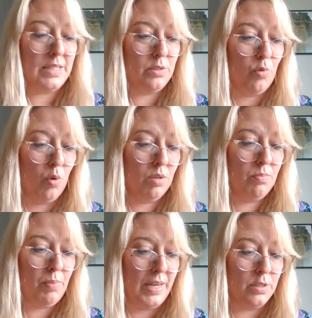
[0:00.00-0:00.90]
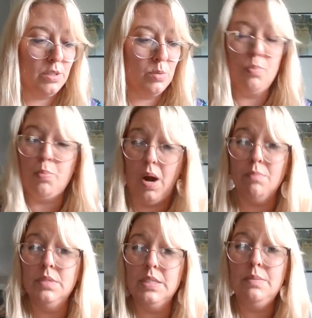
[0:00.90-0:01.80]
it's for patients with
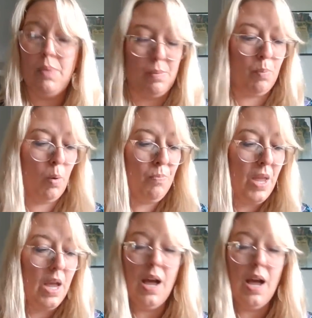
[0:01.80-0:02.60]
problems in people.